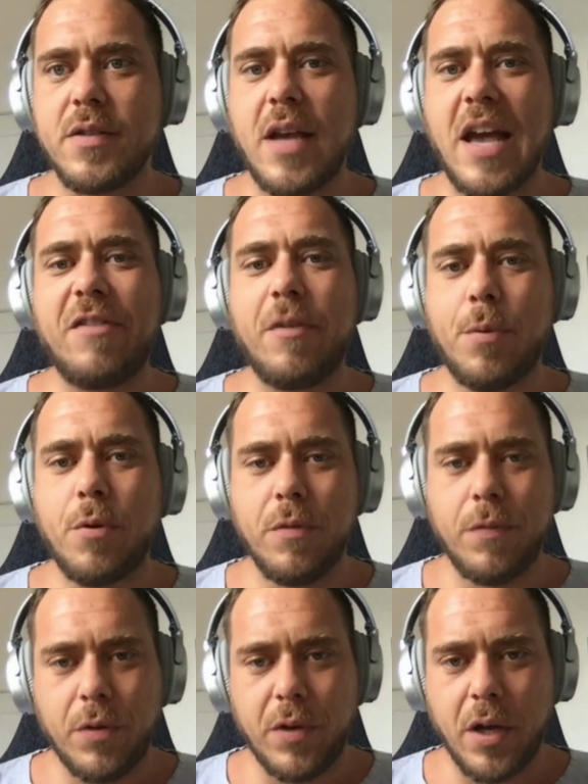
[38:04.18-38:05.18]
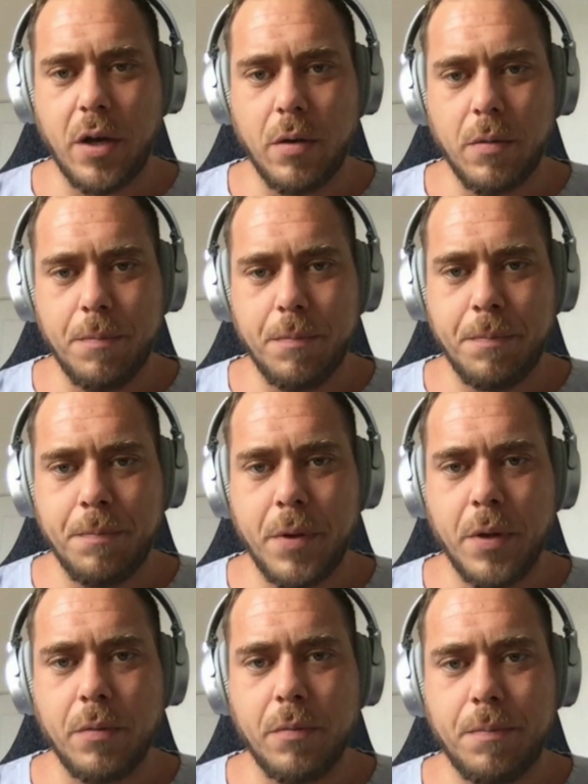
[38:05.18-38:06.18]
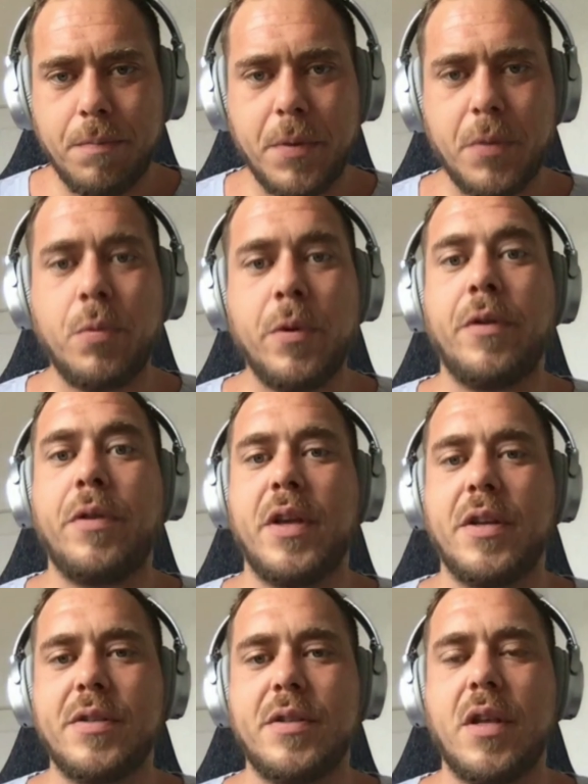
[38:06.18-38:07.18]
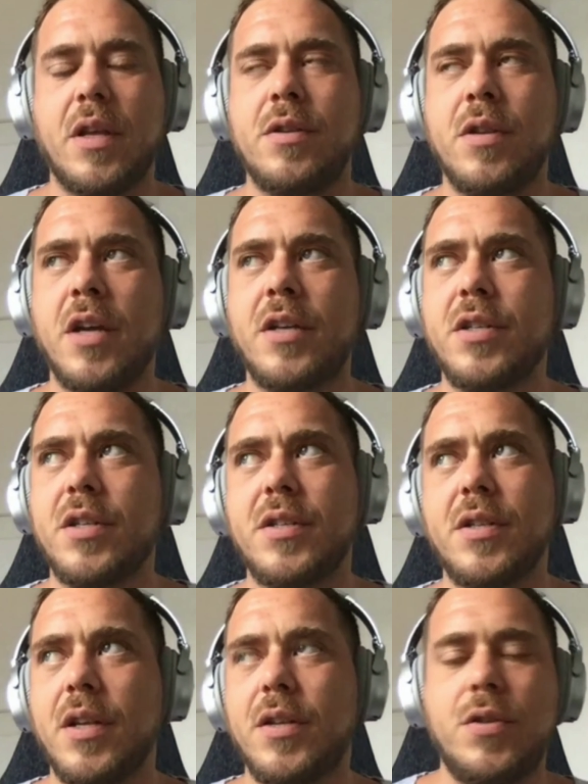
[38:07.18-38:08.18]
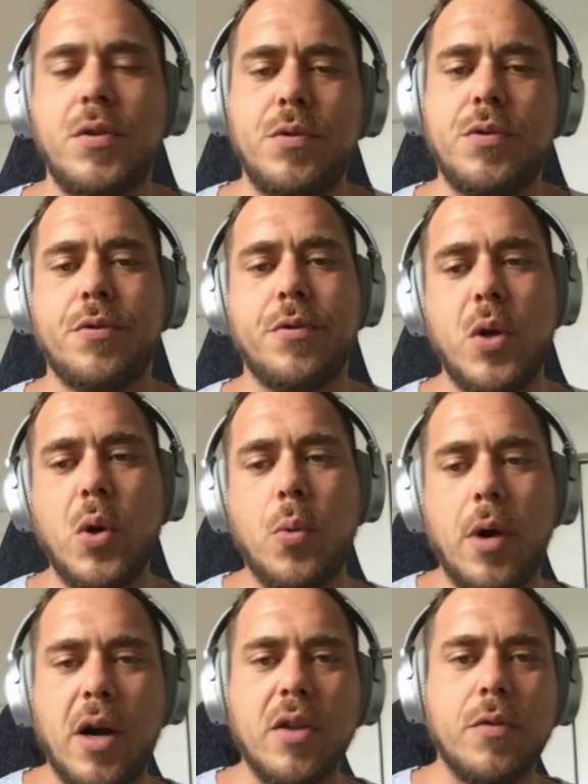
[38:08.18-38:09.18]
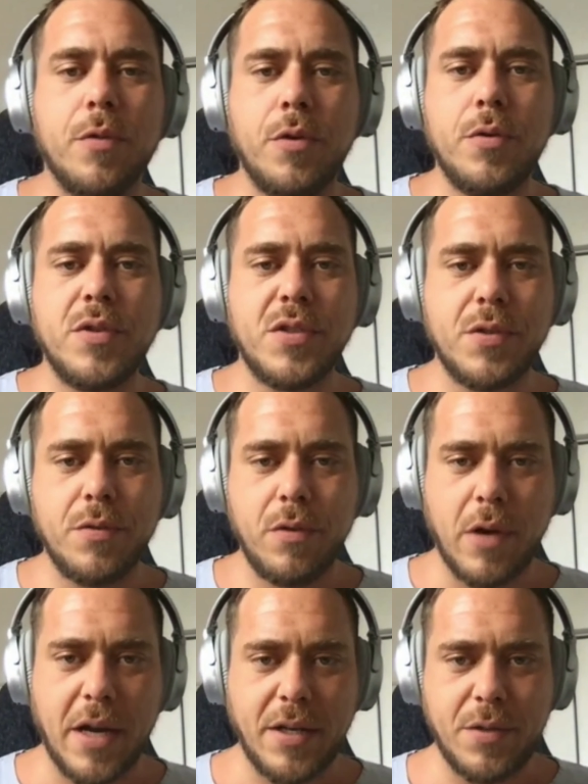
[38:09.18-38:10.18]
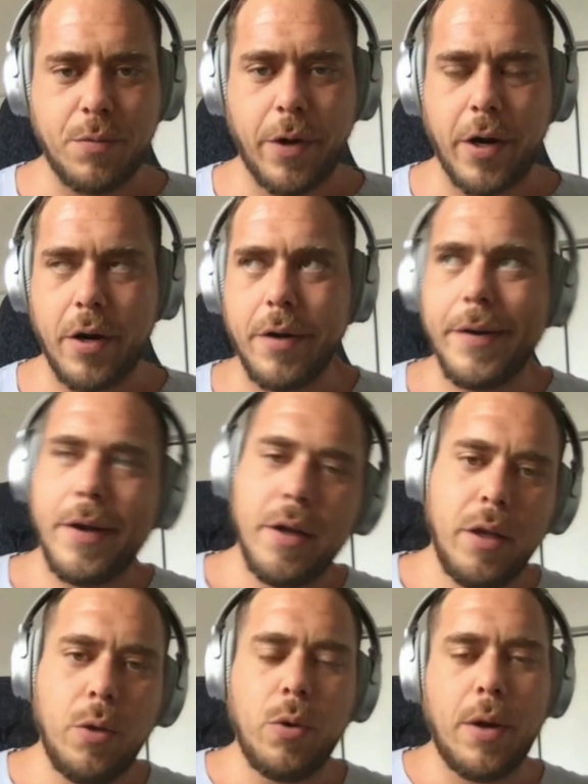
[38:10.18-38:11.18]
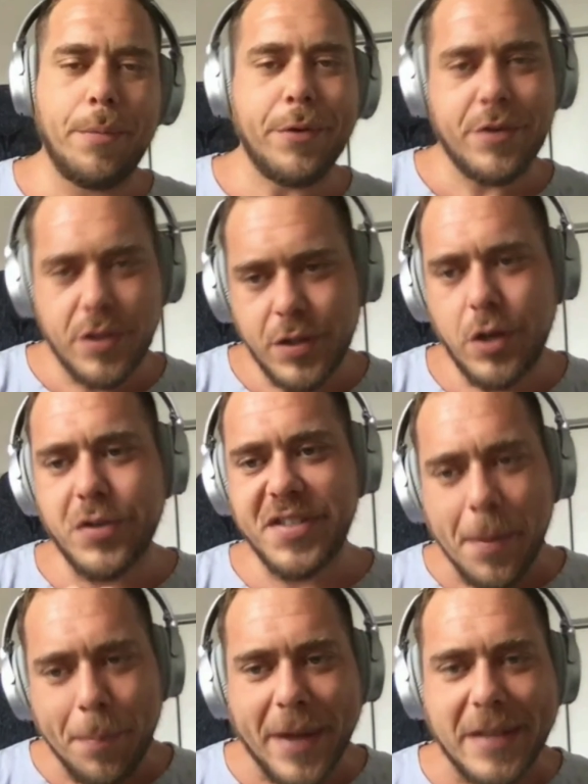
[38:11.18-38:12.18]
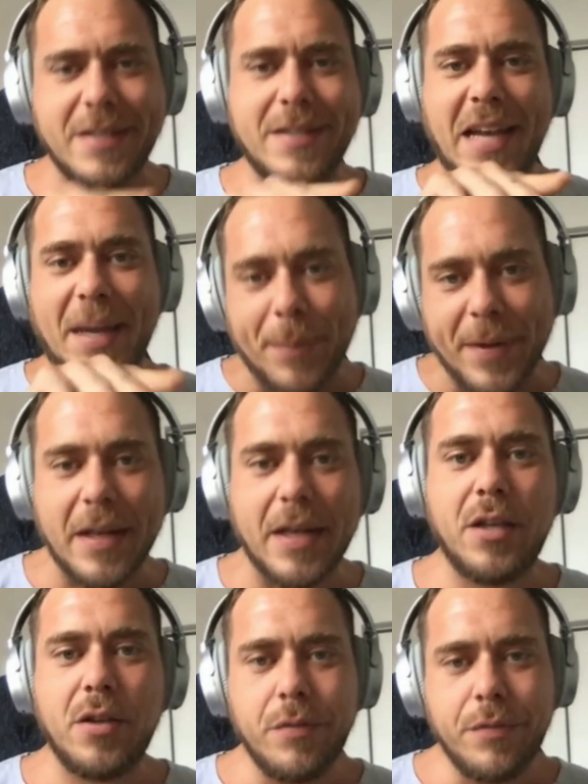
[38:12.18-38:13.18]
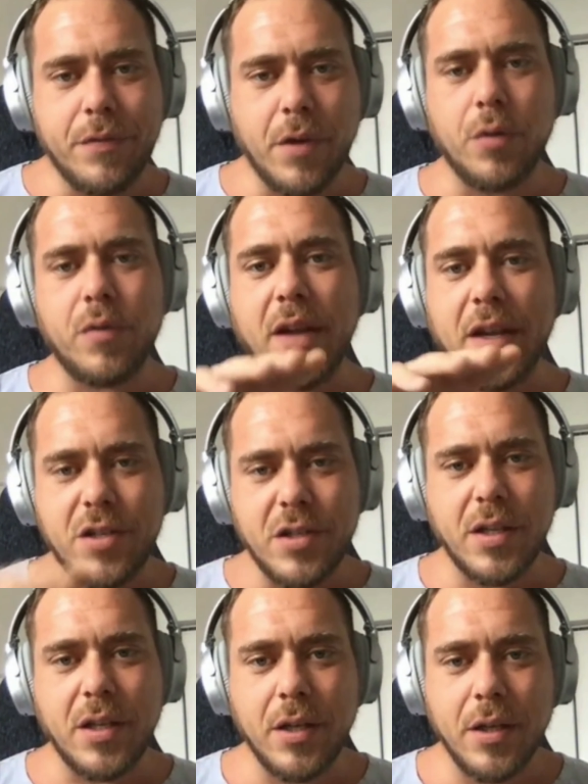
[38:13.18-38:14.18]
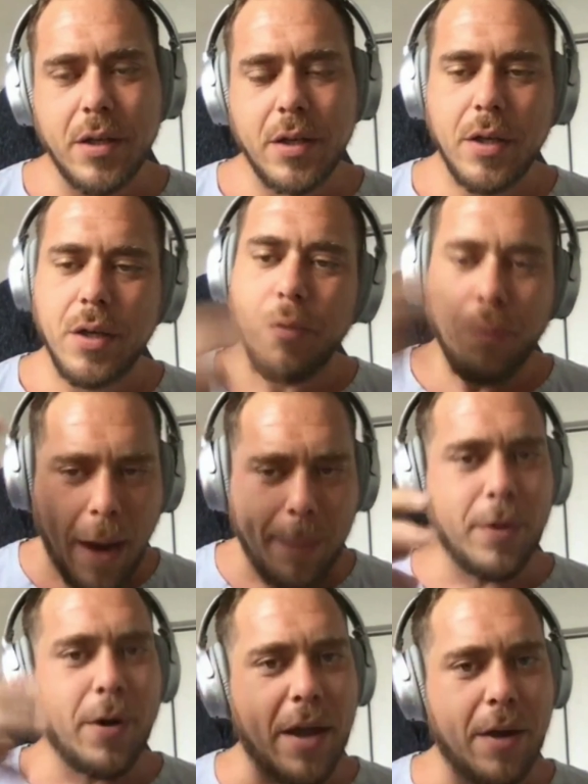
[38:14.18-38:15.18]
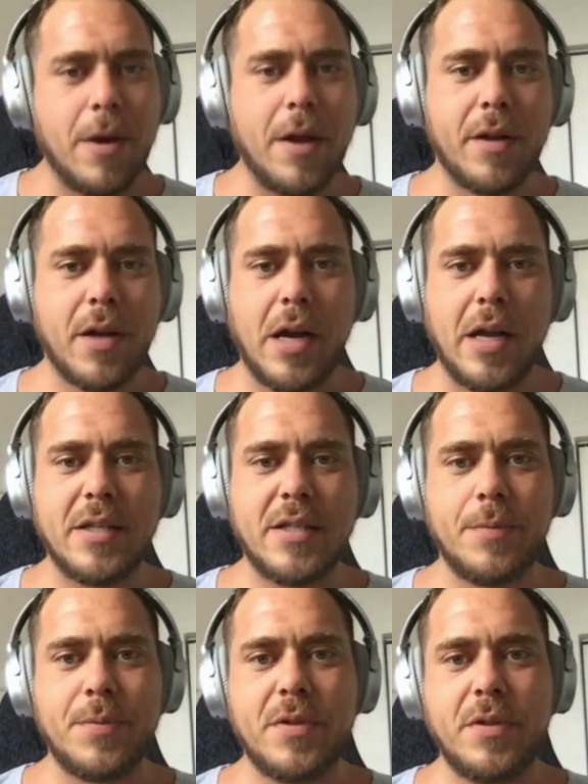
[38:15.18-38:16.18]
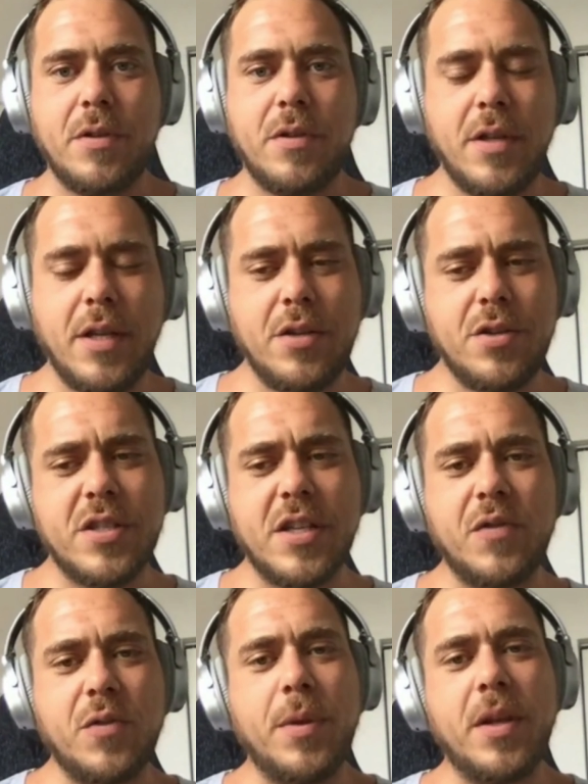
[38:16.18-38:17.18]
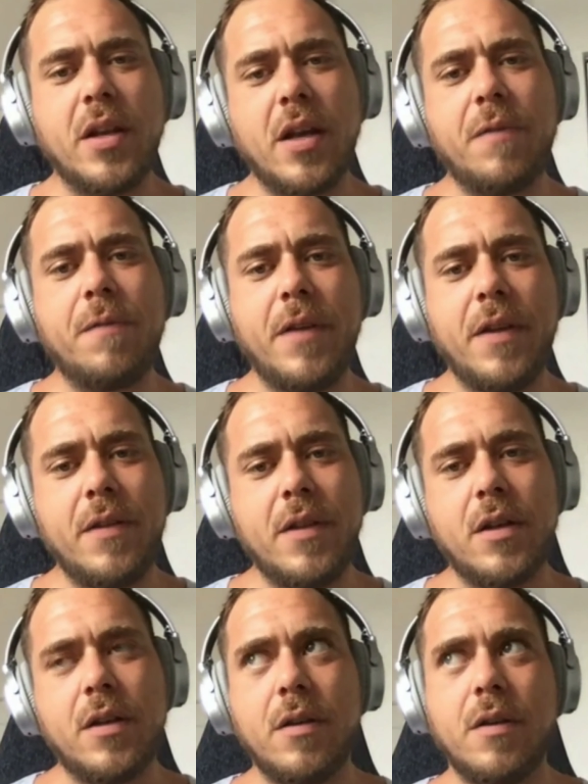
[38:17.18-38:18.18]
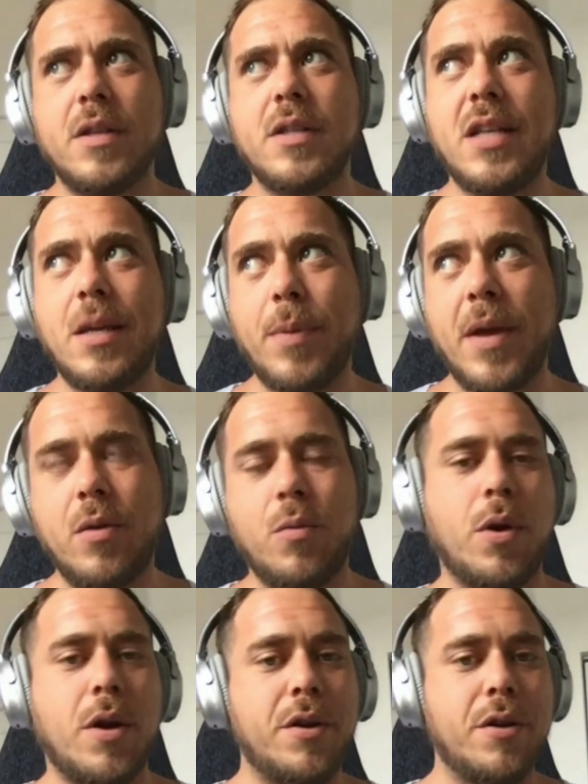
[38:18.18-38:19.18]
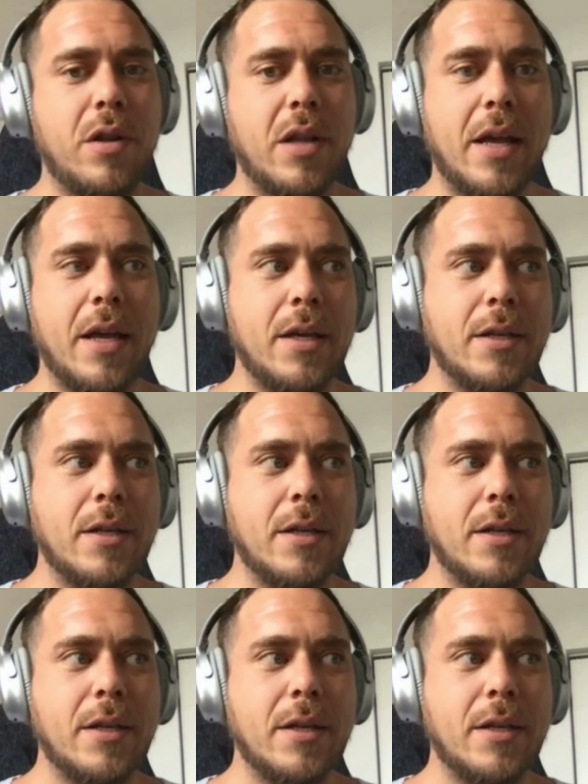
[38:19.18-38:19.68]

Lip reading: have a portfolio, build real things, like not just like tutorial walkthroughs, right? Where you were able to just go step by step and like you don't actually wrap your head around the concepts. You need yourself to be enough in the deep end where you're like,